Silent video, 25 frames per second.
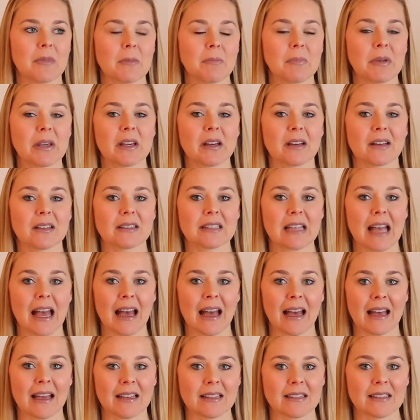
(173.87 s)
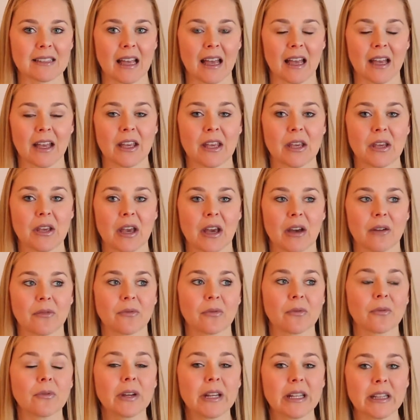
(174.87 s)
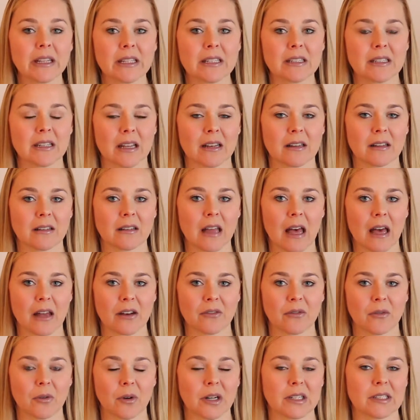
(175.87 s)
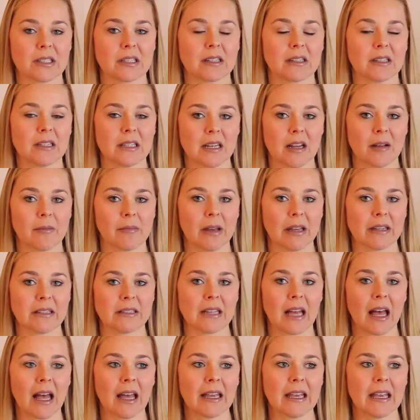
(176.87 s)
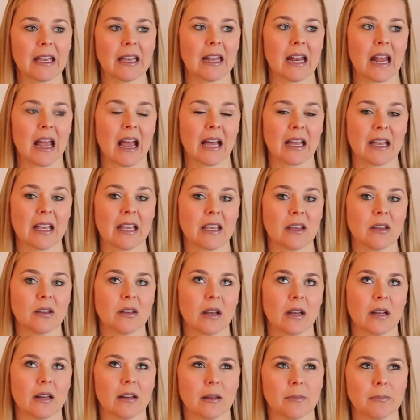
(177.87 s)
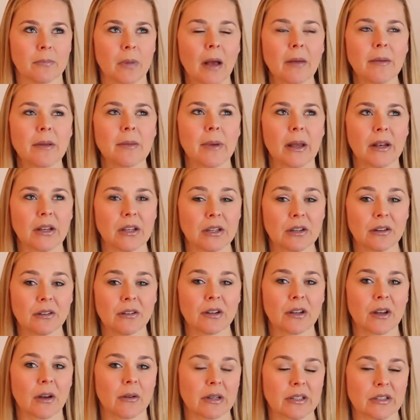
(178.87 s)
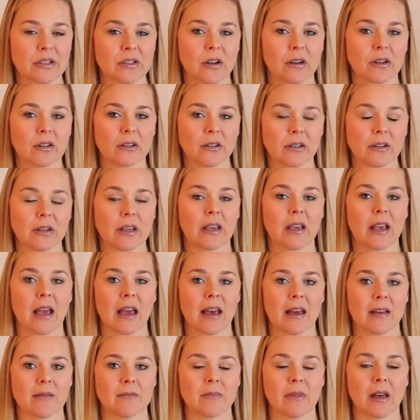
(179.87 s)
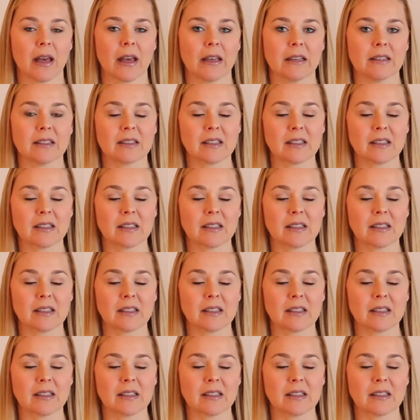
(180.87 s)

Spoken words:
Because as I have really done a lot of work to clean up my diet, probably about a year ago I started looking at my